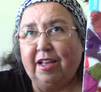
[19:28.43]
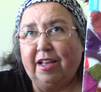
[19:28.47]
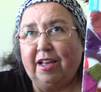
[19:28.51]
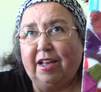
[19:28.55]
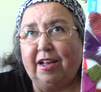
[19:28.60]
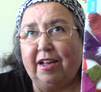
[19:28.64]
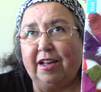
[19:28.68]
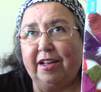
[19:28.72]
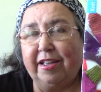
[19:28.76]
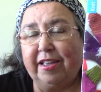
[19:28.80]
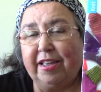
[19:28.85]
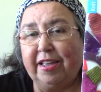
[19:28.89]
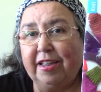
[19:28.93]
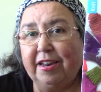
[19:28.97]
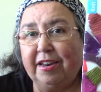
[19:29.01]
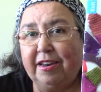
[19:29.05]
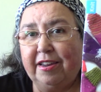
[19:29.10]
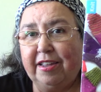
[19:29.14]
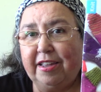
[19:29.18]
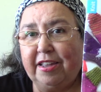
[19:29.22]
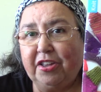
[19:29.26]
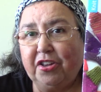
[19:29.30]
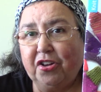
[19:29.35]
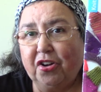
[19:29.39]

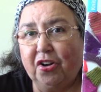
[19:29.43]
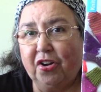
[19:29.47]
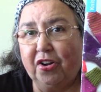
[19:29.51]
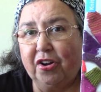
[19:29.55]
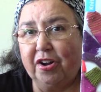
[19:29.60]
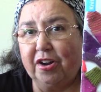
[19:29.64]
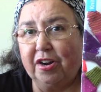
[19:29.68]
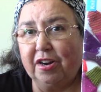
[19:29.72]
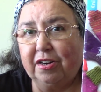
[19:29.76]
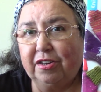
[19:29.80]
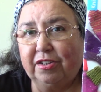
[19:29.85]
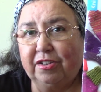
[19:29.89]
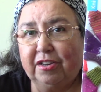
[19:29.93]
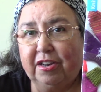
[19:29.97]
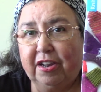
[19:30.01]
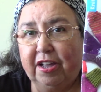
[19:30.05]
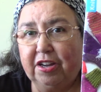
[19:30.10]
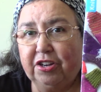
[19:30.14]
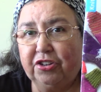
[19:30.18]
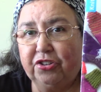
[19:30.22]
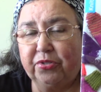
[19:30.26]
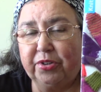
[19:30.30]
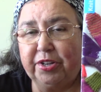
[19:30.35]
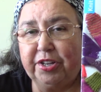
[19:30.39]
indie yarns,
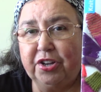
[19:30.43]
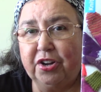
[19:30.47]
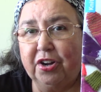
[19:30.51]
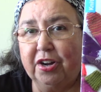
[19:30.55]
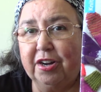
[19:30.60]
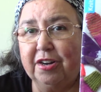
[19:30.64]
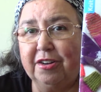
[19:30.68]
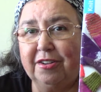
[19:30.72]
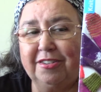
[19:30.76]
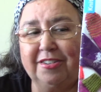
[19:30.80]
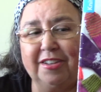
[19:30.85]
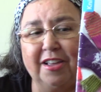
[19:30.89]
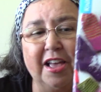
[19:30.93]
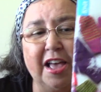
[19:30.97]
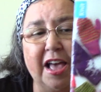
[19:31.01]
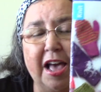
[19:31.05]
luxury yarns.